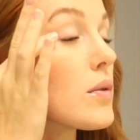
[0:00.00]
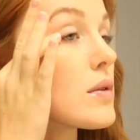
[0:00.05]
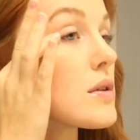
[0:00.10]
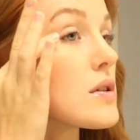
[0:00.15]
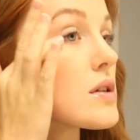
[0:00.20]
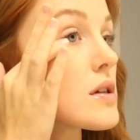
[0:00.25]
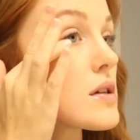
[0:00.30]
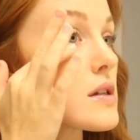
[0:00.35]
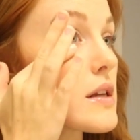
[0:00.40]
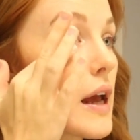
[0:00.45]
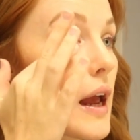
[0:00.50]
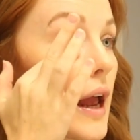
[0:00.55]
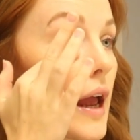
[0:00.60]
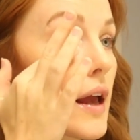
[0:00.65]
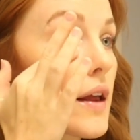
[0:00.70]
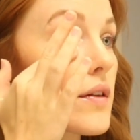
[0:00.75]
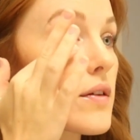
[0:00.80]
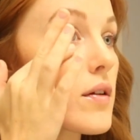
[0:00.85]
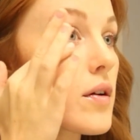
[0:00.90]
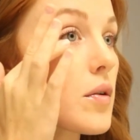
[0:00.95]
was just to
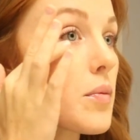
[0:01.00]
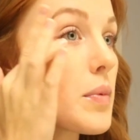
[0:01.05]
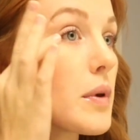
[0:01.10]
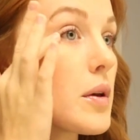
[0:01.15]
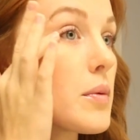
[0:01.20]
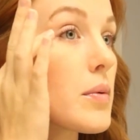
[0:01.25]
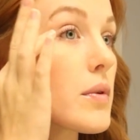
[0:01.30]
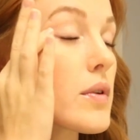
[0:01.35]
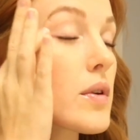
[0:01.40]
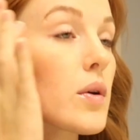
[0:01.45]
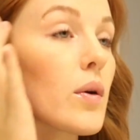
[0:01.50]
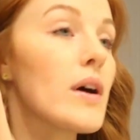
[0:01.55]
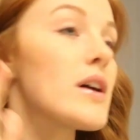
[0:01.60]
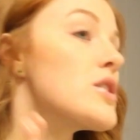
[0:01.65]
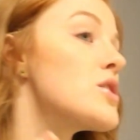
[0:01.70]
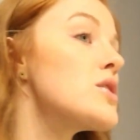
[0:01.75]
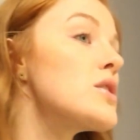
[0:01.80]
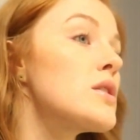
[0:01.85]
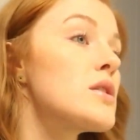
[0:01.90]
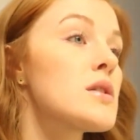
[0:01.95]
answer people's
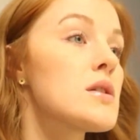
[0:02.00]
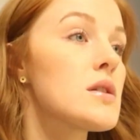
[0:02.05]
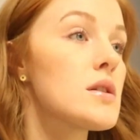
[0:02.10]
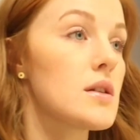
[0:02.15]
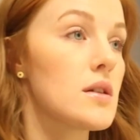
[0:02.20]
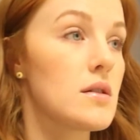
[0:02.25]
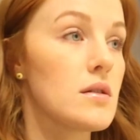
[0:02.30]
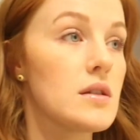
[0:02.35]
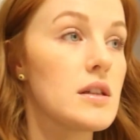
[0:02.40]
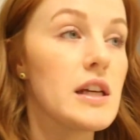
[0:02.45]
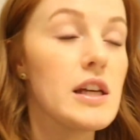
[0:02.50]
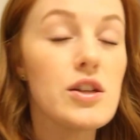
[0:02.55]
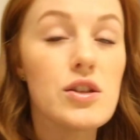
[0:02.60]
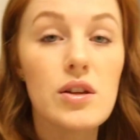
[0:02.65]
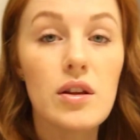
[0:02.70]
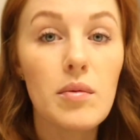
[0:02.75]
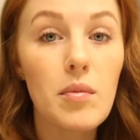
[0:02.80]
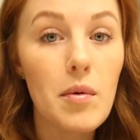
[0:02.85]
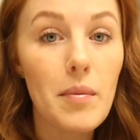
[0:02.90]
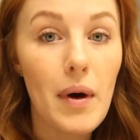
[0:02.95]
questions and
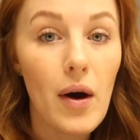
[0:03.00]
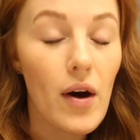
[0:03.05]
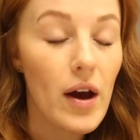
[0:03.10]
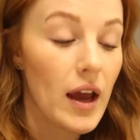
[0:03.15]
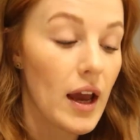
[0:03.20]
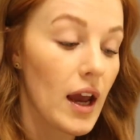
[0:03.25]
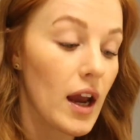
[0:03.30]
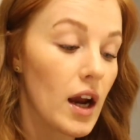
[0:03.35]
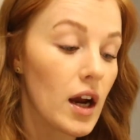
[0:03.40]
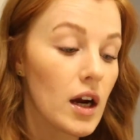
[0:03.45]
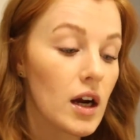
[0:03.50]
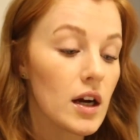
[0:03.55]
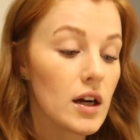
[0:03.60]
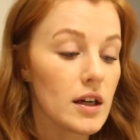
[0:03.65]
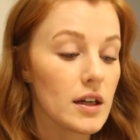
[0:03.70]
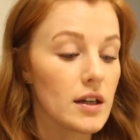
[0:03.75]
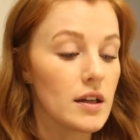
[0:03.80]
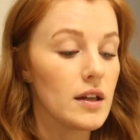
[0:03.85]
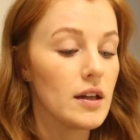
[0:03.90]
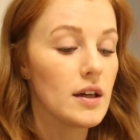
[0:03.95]
teach them about hair
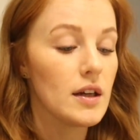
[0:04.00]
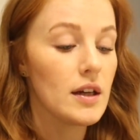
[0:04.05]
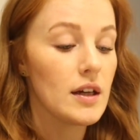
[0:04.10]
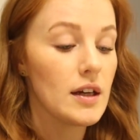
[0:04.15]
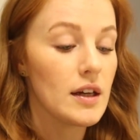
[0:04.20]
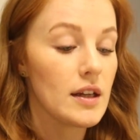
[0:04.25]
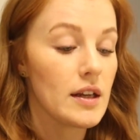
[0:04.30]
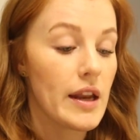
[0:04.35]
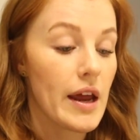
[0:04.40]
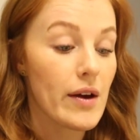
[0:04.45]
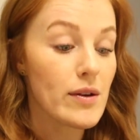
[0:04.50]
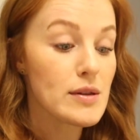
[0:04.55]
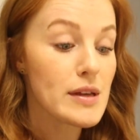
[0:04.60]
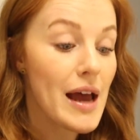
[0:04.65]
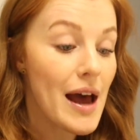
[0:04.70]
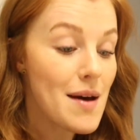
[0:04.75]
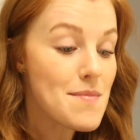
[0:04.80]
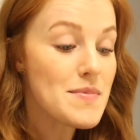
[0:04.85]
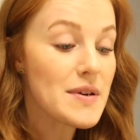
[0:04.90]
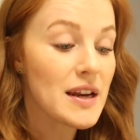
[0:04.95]
and now it's
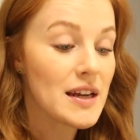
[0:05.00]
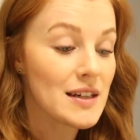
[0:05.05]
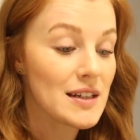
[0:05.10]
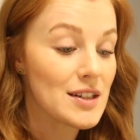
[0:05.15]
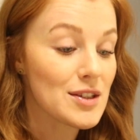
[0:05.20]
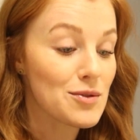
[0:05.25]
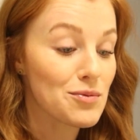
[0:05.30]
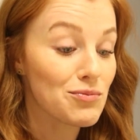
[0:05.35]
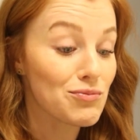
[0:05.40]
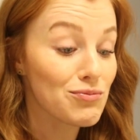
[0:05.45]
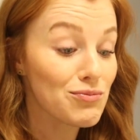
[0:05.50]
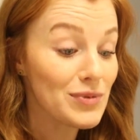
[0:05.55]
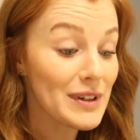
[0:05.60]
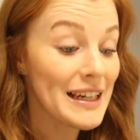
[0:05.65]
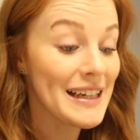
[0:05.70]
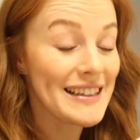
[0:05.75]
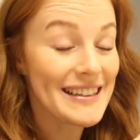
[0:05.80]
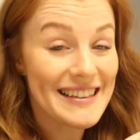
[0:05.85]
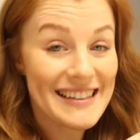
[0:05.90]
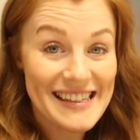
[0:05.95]
happening and it's
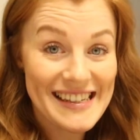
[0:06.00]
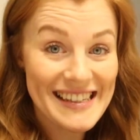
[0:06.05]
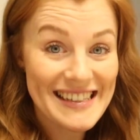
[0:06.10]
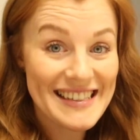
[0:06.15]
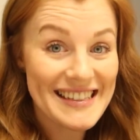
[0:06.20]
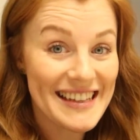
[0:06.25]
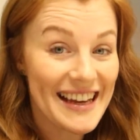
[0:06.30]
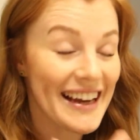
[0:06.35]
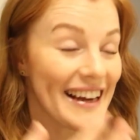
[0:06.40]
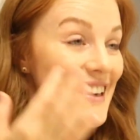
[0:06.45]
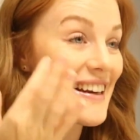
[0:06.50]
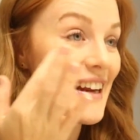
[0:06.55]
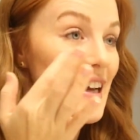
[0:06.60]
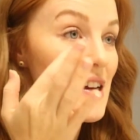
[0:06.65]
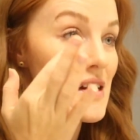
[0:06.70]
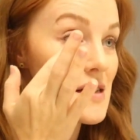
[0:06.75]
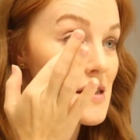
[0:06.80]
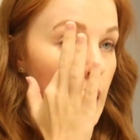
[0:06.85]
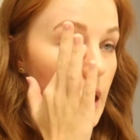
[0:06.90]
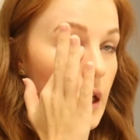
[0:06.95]
really
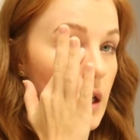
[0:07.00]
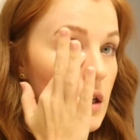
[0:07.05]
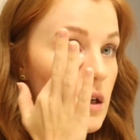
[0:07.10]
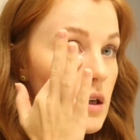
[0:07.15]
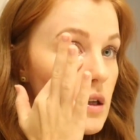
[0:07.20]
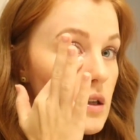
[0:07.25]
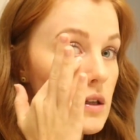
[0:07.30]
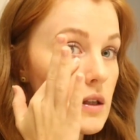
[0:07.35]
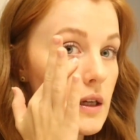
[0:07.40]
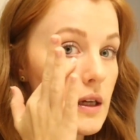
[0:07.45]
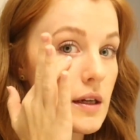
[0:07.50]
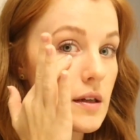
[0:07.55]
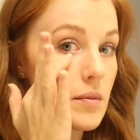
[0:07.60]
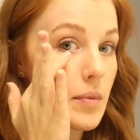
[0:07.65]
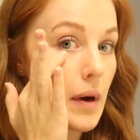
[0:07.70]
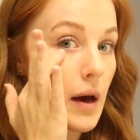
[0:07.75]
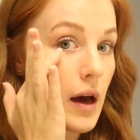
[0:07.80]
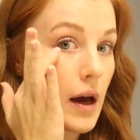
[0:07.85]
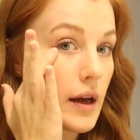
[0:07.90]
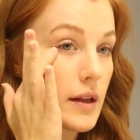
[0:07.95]
exciting. Nick cleaned
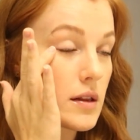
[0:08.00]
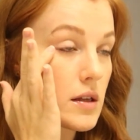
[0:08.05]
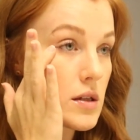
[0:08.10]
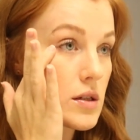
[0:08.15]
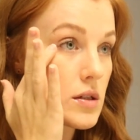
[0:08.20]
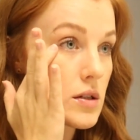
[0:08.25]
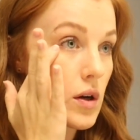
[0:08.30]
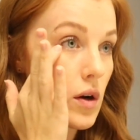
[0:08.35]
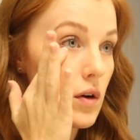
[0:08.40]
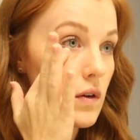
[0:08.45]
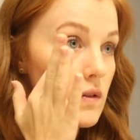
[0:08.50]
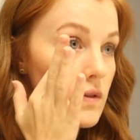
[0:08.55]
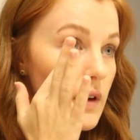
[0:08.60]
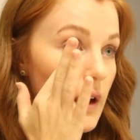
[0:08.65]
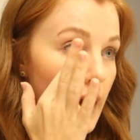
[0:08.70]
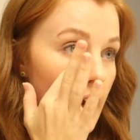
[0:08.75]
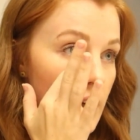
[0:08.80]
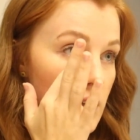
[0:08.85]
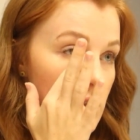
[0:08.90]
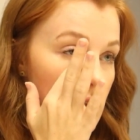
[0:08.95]
behind the stove
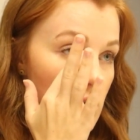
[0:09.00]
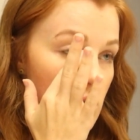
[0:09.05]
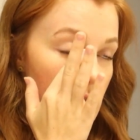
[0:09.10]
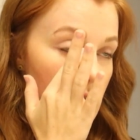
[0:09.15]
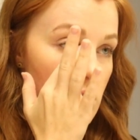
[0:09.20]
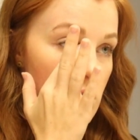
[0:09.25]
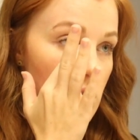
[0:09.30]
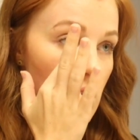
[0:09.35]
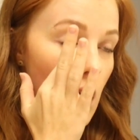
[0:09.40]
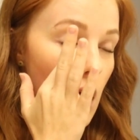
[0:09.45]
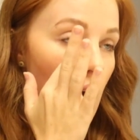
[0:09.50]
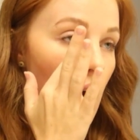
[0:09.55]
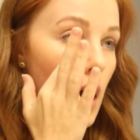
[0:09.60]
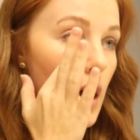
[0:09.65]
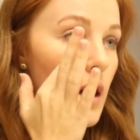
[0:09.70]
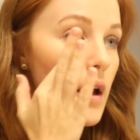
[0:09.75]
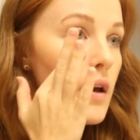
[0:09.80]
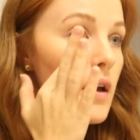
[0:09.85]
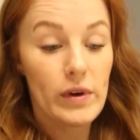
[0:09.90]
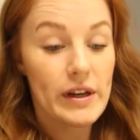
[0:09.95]
as you
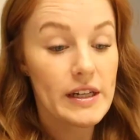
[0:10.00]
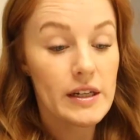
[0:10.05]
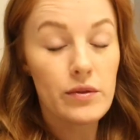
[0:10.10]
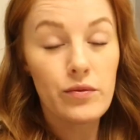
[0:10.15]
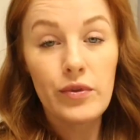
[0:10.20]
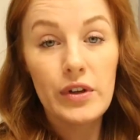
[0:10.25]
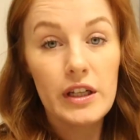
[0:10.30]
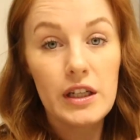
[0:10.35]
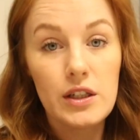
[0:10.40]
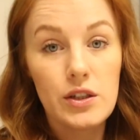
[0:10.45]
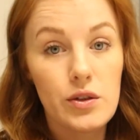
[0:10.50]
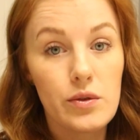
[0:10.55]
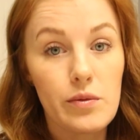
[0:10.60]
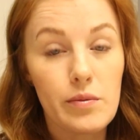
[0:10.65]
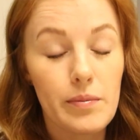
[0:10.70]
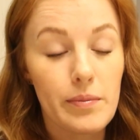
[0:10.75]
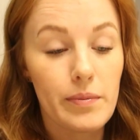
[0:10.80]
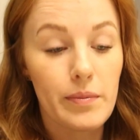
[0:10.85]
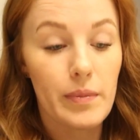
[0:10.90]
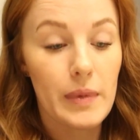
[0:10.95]
saw. We didn't really
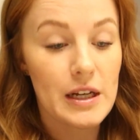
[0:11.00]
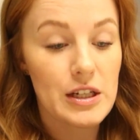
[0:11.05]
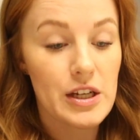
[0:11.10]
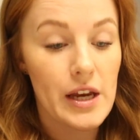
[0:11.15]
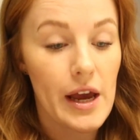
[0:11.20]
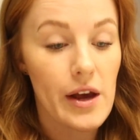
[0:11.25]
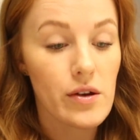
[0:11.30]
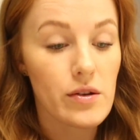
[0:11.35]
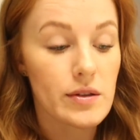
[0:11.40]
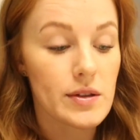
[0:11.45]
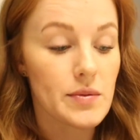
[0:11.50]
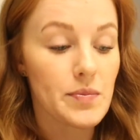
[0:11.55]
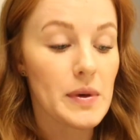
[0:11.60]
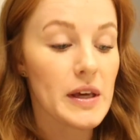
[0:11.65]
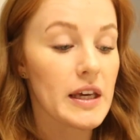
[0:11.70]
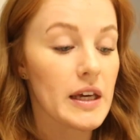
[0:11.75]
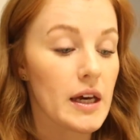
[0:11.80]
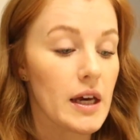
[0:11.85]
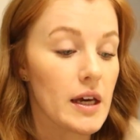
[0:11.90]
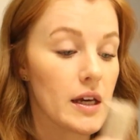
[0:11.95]
do much else
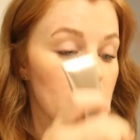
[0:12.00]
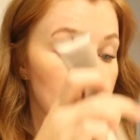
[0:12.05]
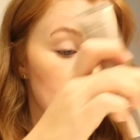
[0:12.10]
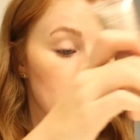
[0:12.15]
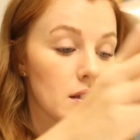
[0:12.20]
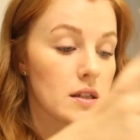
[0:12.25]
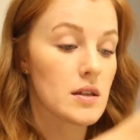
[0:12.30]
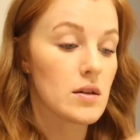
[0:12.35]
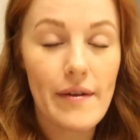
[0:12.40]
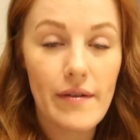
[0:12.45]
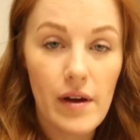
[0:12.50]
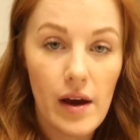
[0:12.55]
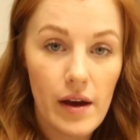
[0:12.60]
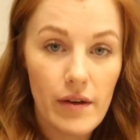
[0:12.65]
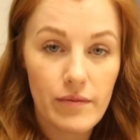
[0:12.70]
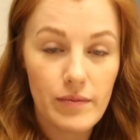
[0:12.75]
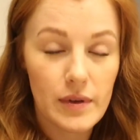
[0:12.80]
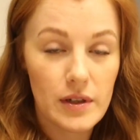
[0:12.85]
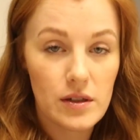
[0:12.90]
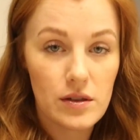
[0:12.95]
because i
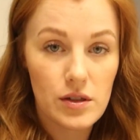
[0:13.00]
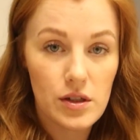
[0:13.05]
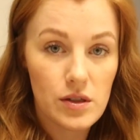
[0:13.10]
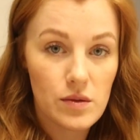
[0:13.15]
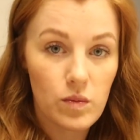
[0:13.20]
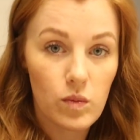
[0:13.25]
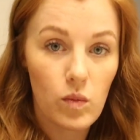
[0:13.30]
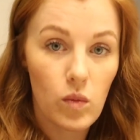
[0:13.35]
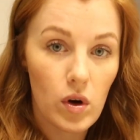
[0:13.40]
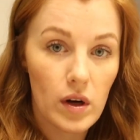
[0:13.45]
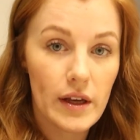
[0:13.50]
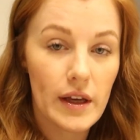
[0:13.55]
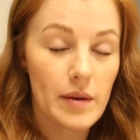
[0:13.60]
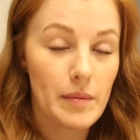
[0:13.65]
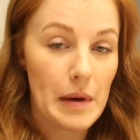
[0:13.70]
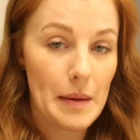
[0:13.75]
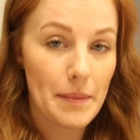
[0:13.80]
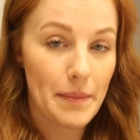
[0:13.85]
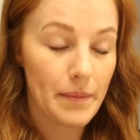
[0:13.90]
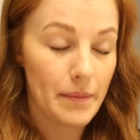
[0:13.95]
I've been just
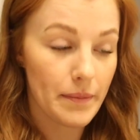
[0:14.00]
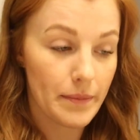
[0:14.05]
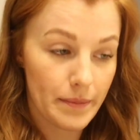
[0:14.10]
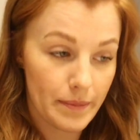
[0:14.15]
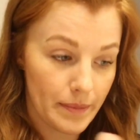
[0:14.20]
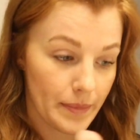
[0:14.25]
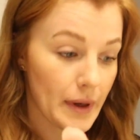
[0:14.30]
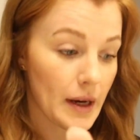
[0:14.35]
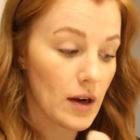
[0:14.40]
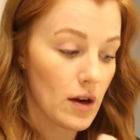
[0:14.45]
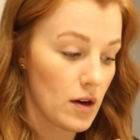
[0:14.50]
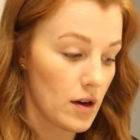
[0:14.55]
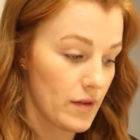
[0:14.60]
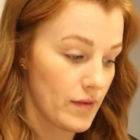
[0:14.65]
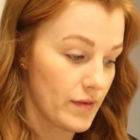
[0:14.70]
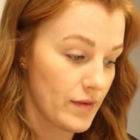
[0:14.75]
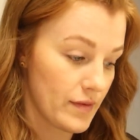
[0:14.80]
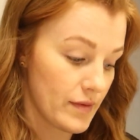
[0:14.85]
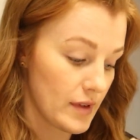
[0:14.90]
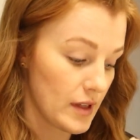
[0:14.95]
working my butt
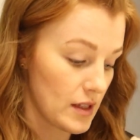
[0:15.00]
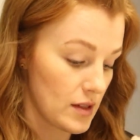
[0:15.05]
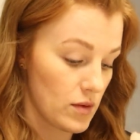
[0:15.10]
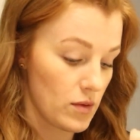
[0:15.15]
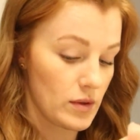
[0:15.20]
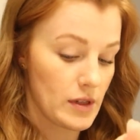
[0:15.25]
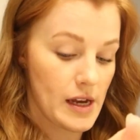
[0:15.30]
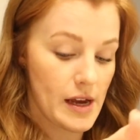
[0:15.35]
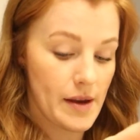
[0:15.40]
off this whole